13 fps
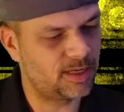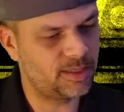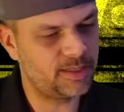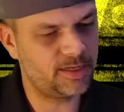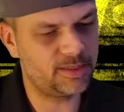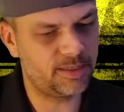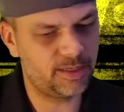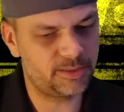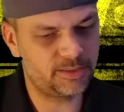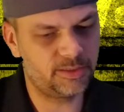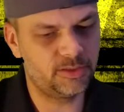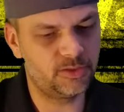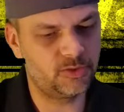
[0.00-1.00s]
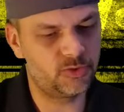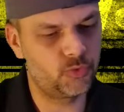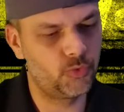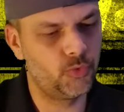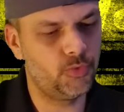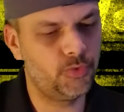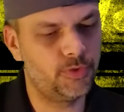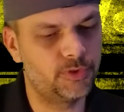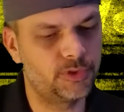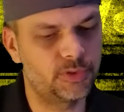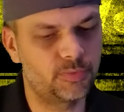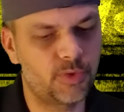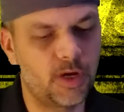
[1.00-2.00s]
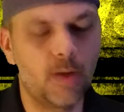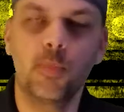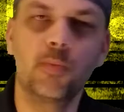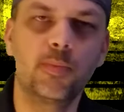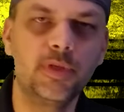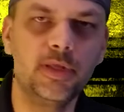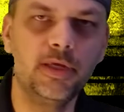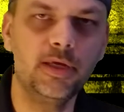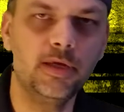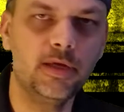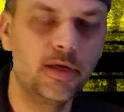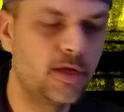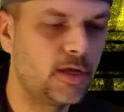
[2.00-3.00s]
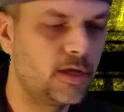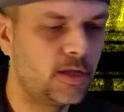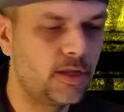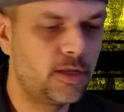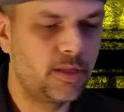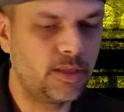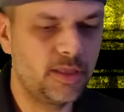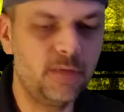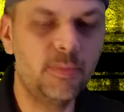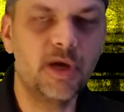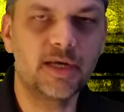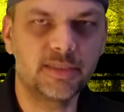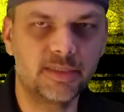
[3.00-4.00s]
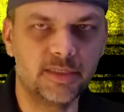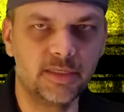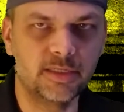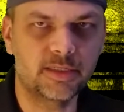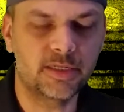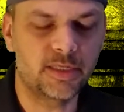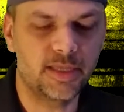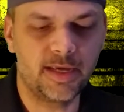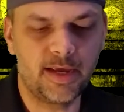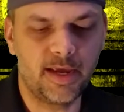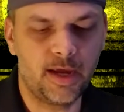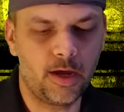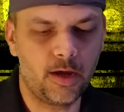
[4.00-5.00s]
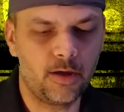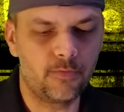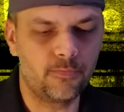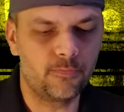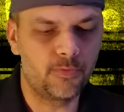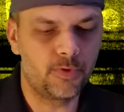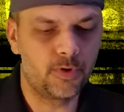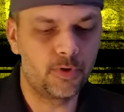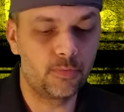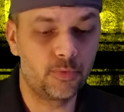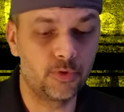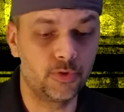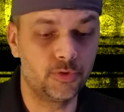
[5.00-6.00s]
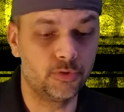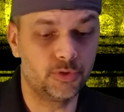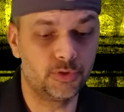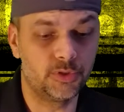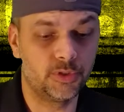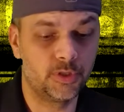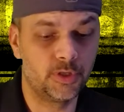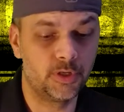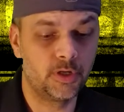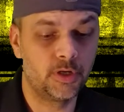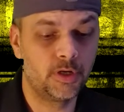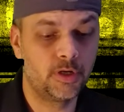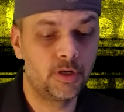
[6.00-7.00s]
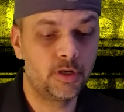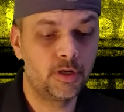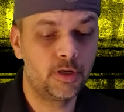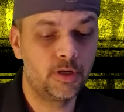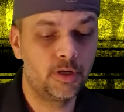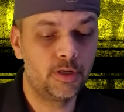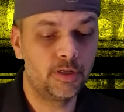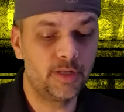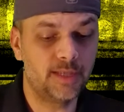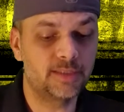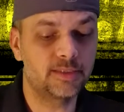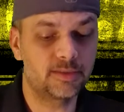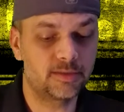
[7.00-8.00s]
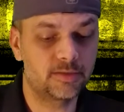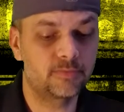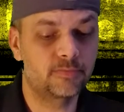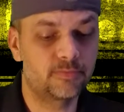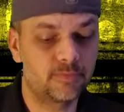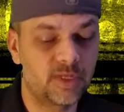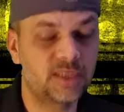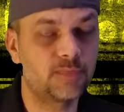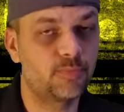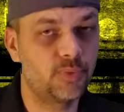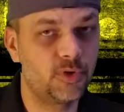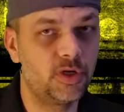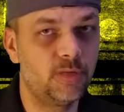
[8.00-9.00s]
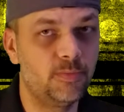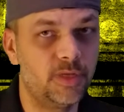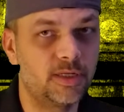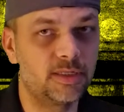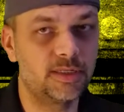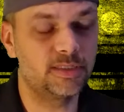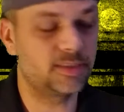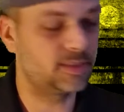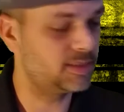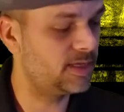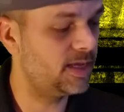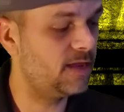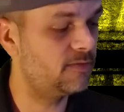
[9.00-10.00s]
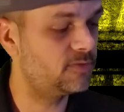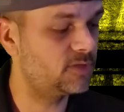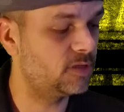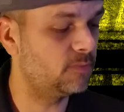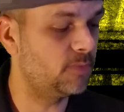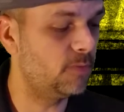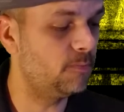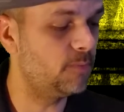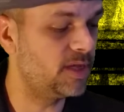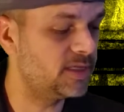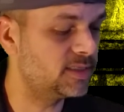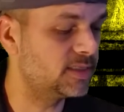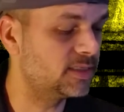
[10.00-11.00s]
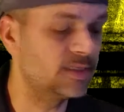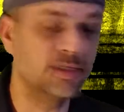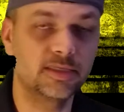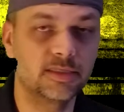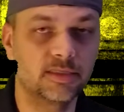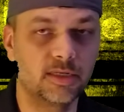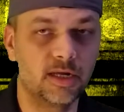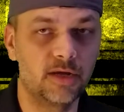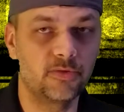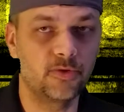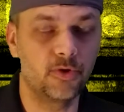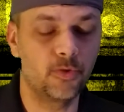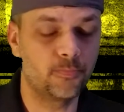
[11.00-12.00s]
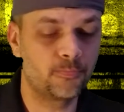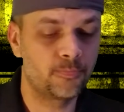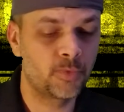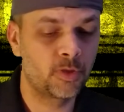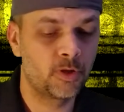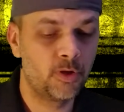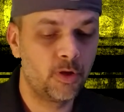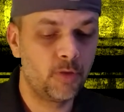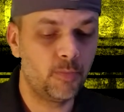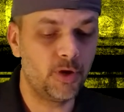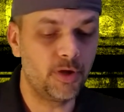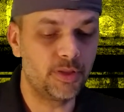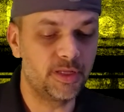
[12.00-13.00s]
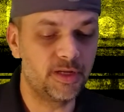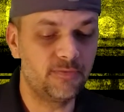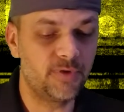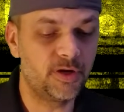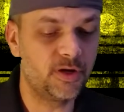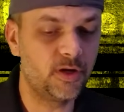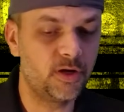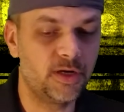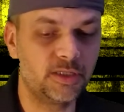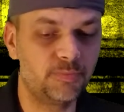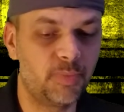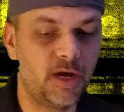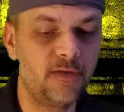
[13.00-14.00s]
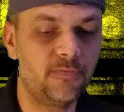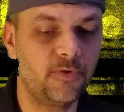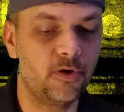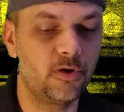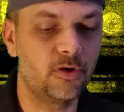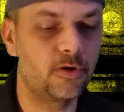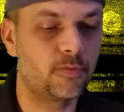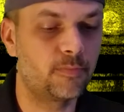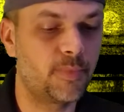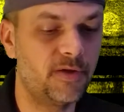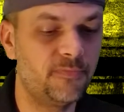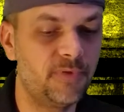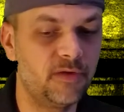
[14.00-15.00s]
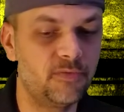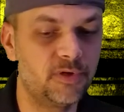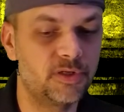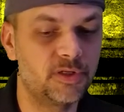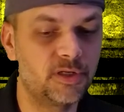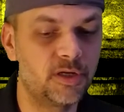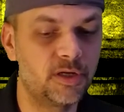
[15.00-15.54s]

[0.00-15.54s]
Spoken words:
I think next to the Truth, this is probably the best disc they have produced. And that's a pretty big list because they have some amazing discs that I throw. But the Defender is by far my favorite,